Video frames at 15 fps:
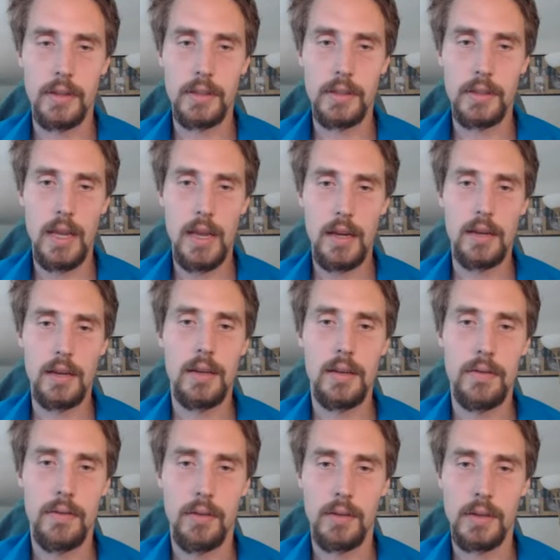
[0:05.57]
attack
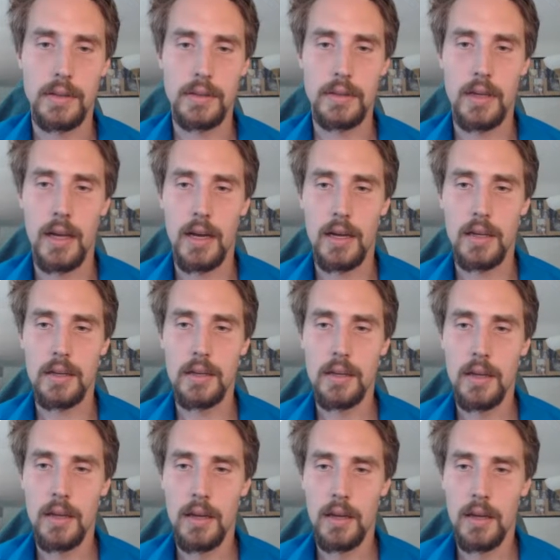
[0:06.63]
focused on
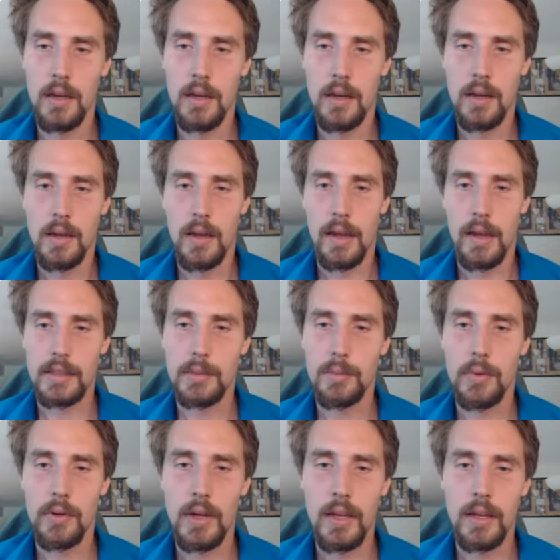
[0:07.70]

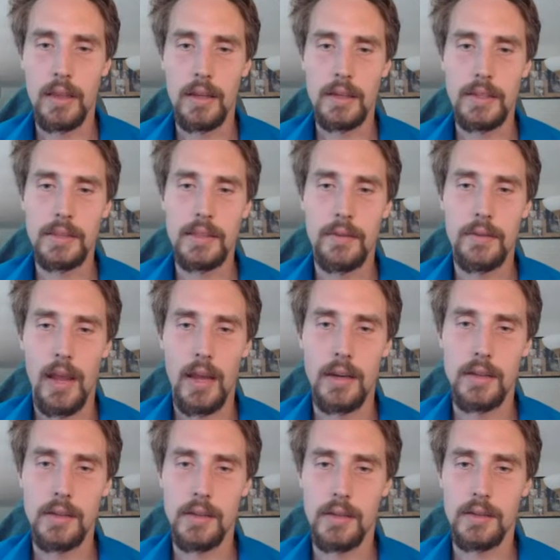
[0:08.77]
exploiting the
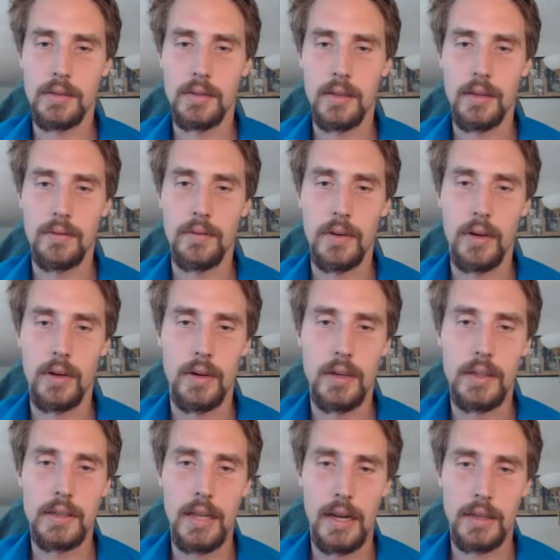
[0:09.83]
disadvantages of
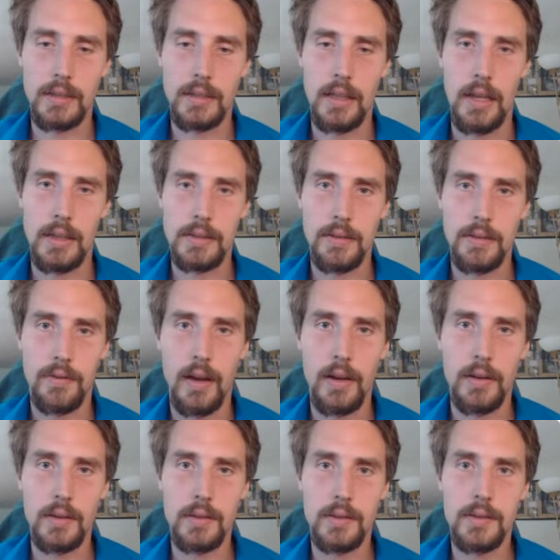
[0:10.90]
current text
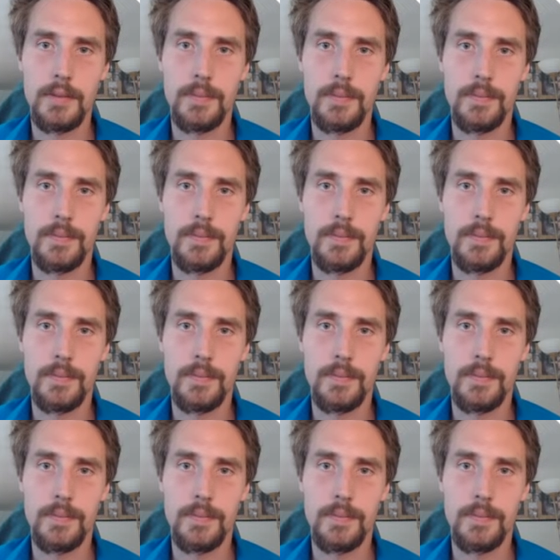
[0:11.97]
classifiers.